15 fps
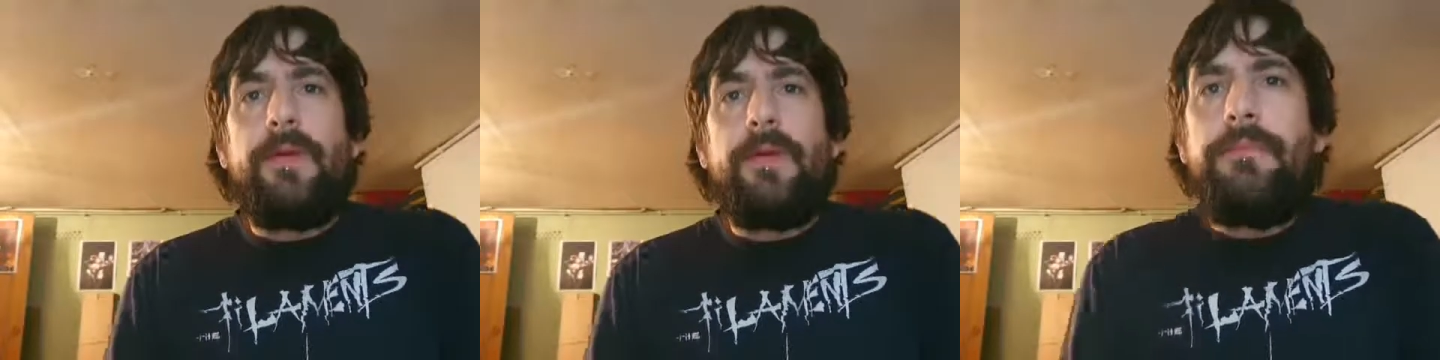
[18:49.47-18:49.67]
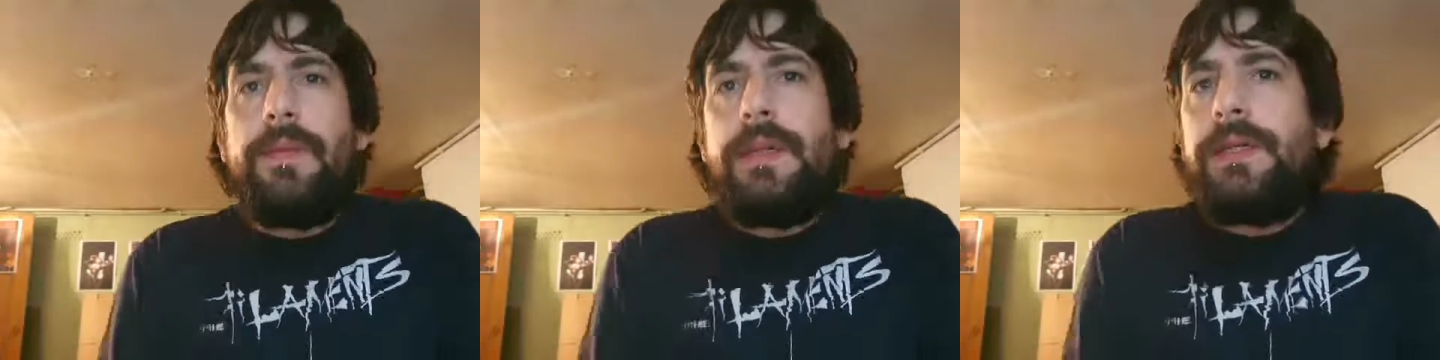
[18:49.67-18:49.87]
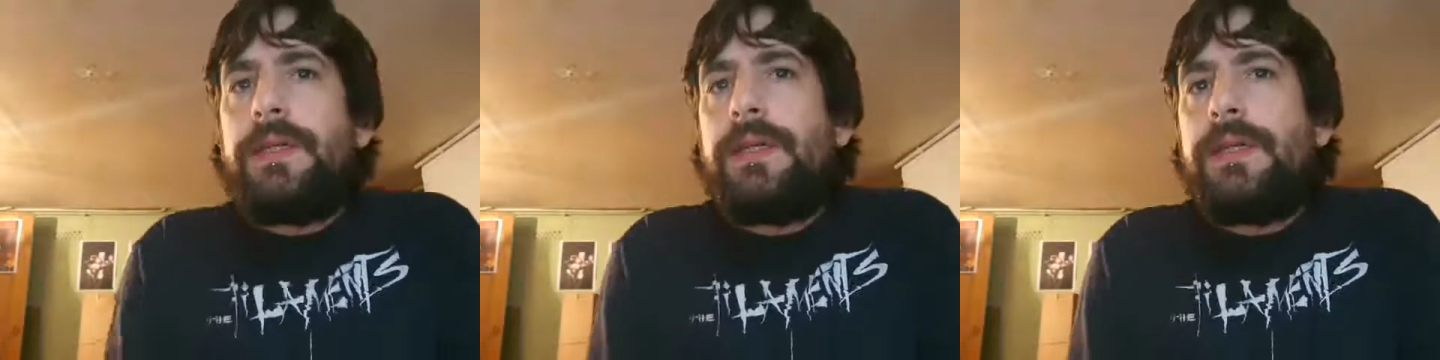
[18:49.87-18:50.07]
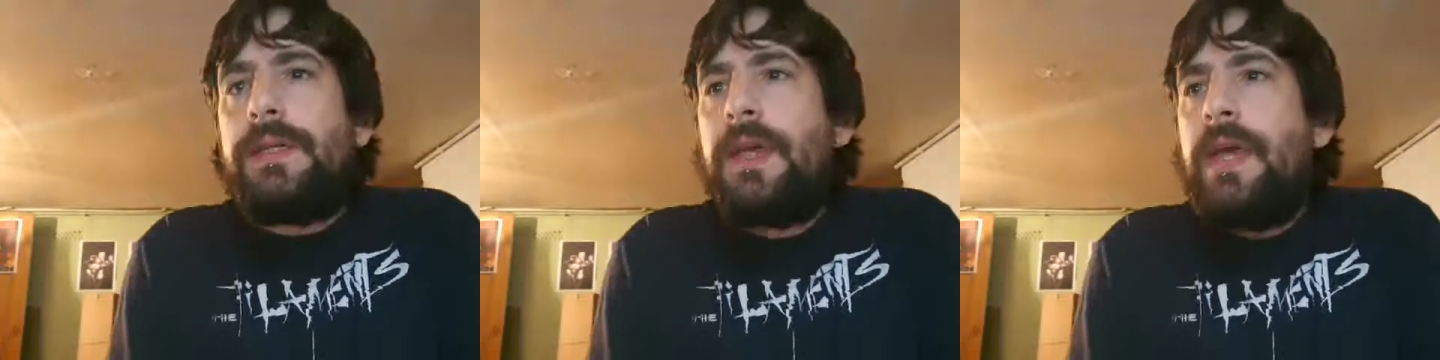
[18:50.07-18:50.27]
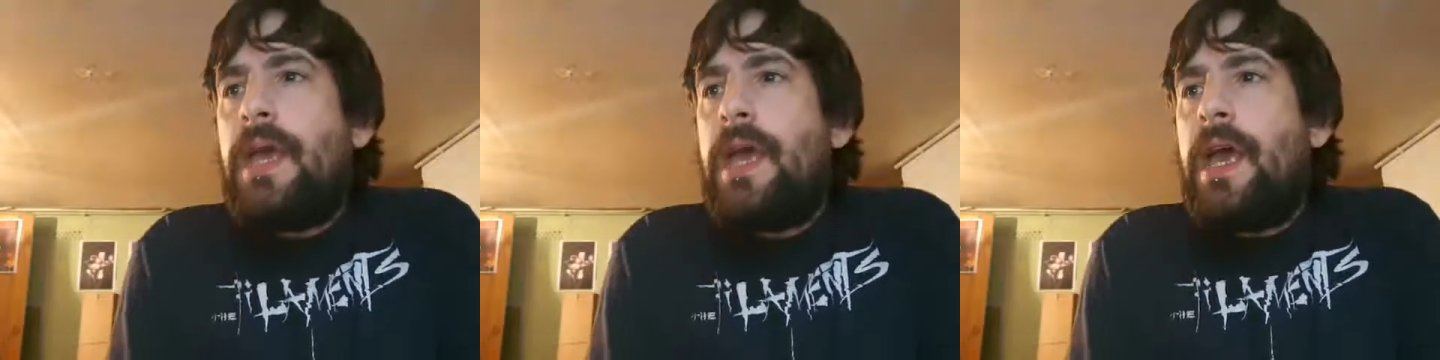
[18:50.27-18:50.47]

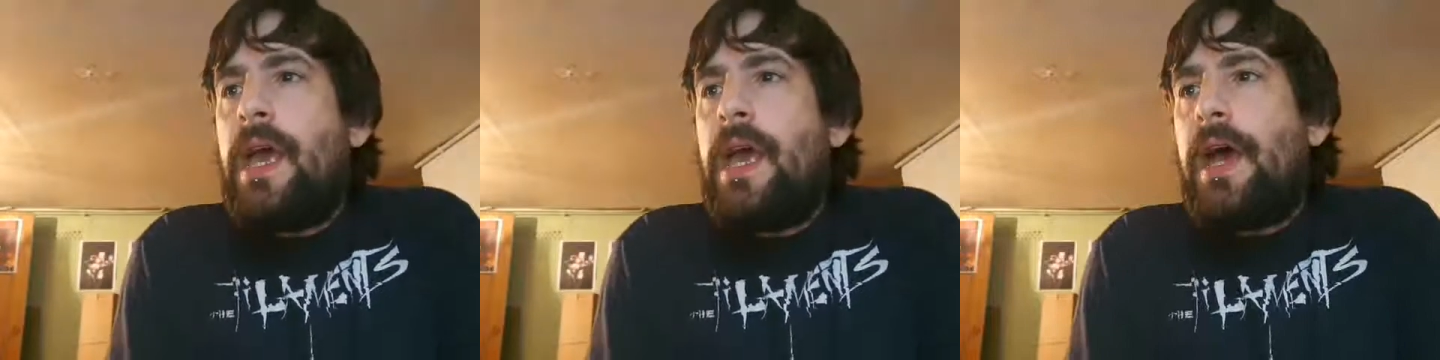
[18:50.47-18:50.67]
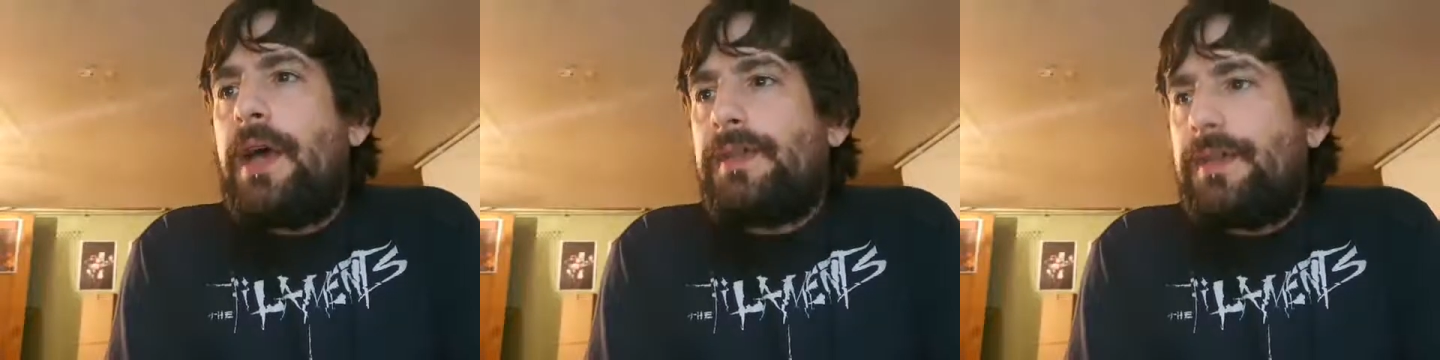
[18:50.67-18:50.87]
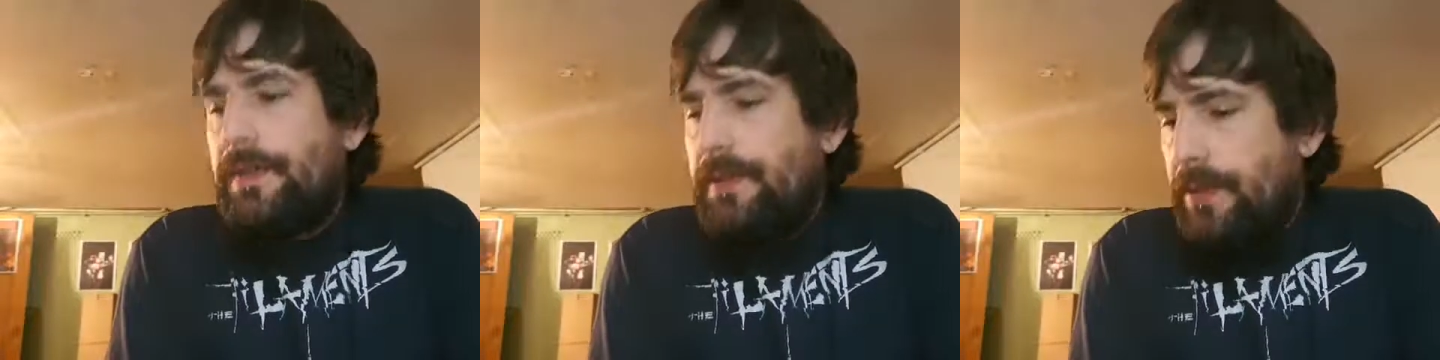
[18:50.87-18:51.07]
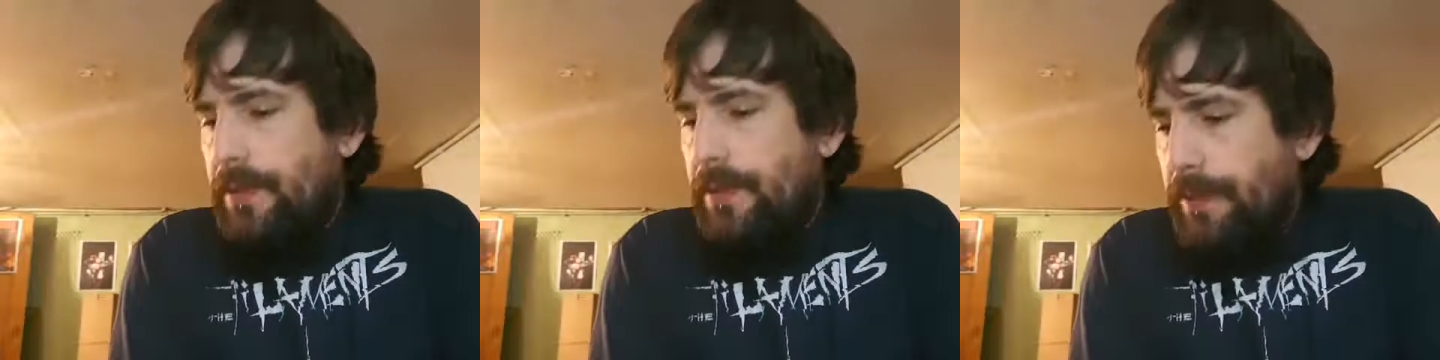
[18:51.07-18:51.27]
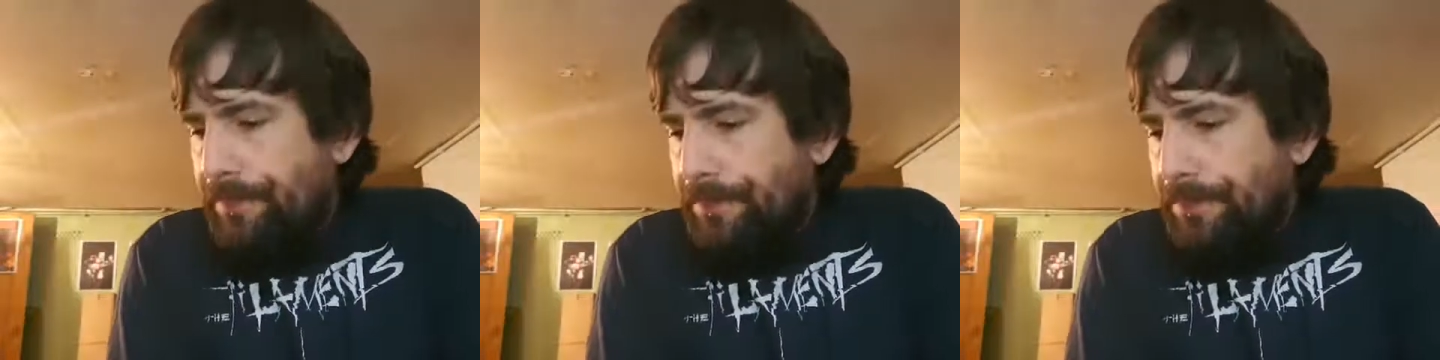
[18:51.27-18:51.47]
miniatures has
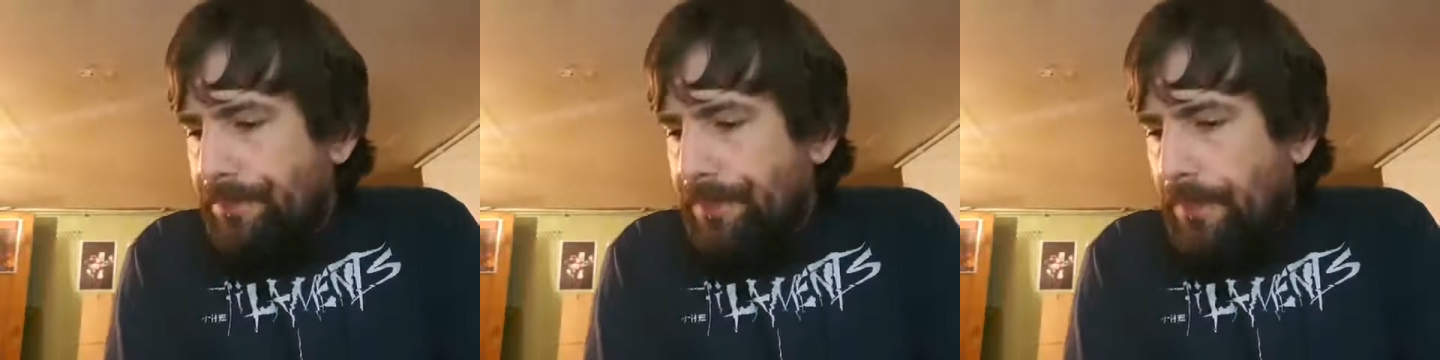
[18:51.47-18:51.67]
done.